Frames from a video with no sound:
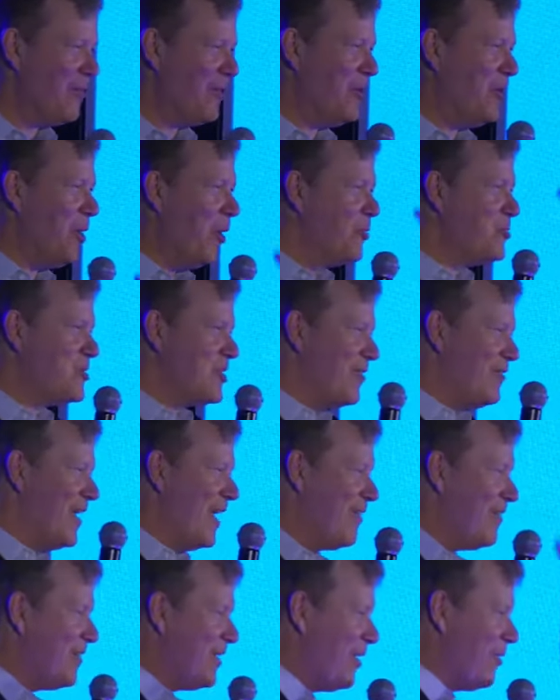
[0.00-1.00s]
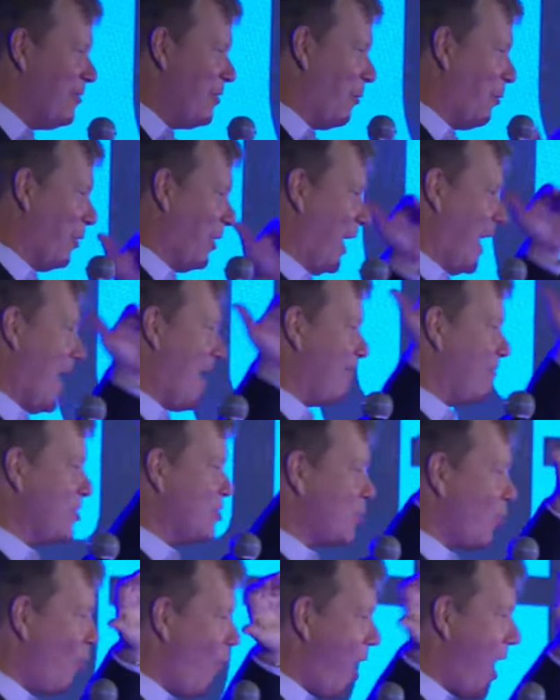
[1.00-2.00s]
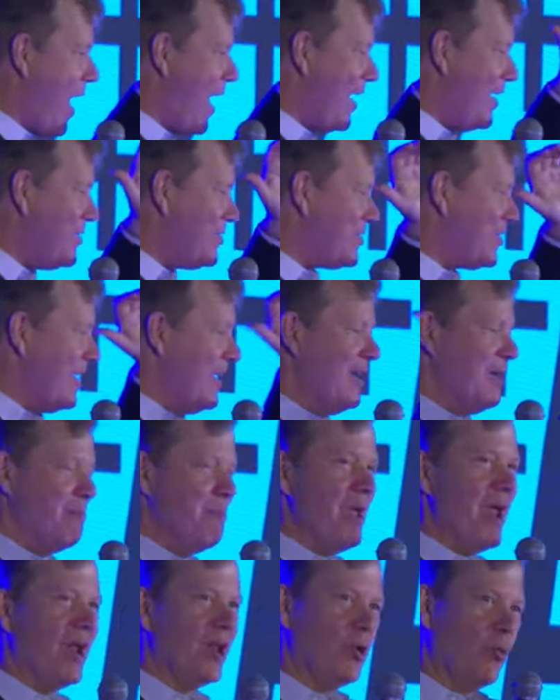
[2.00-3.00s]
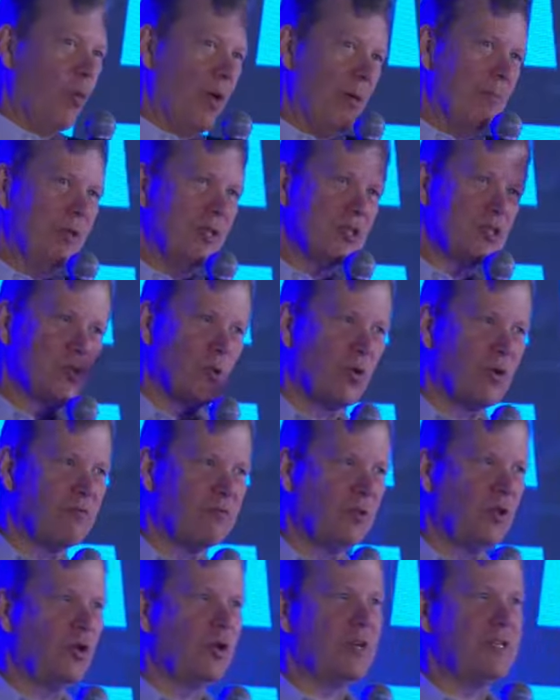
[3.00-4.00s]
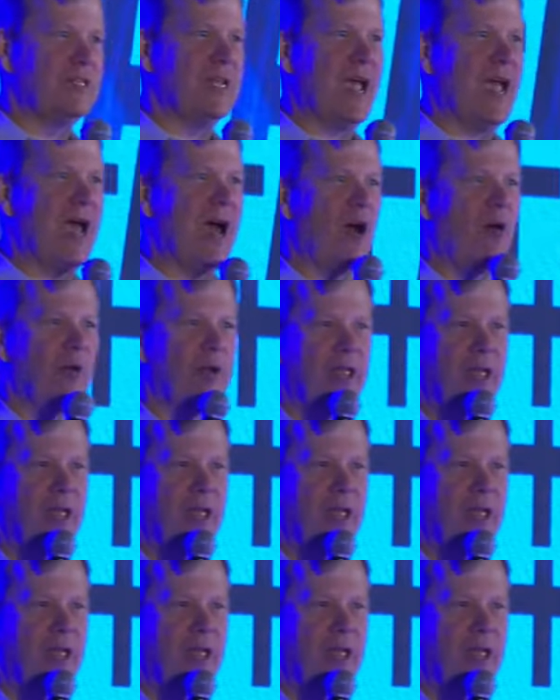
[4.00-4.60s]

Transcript: the notion that, that, that we're going to have these wise men and women sort of look down